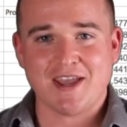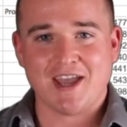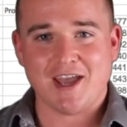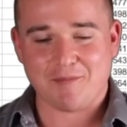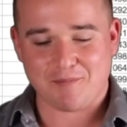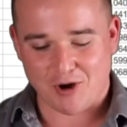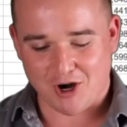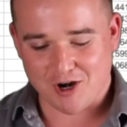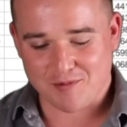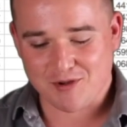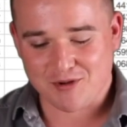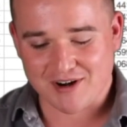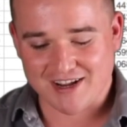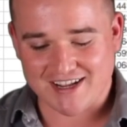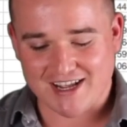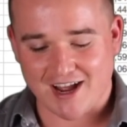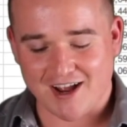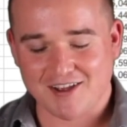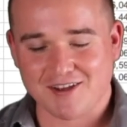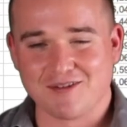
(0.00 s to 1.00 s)
And part of me when I
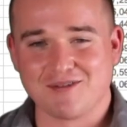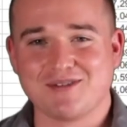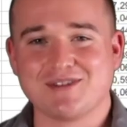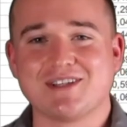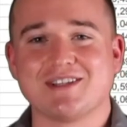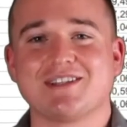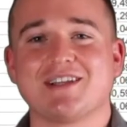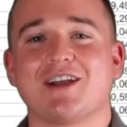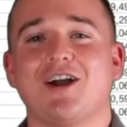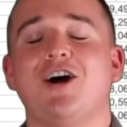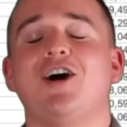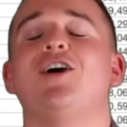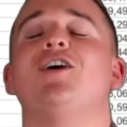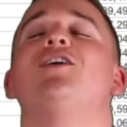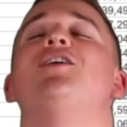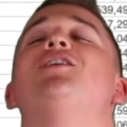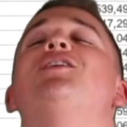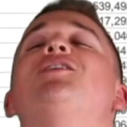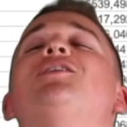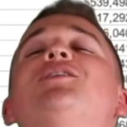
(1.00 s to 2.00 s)
calculated this was like,
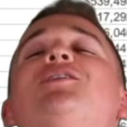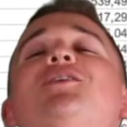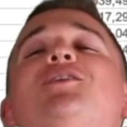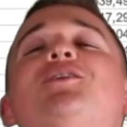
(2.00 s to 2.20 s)
oh,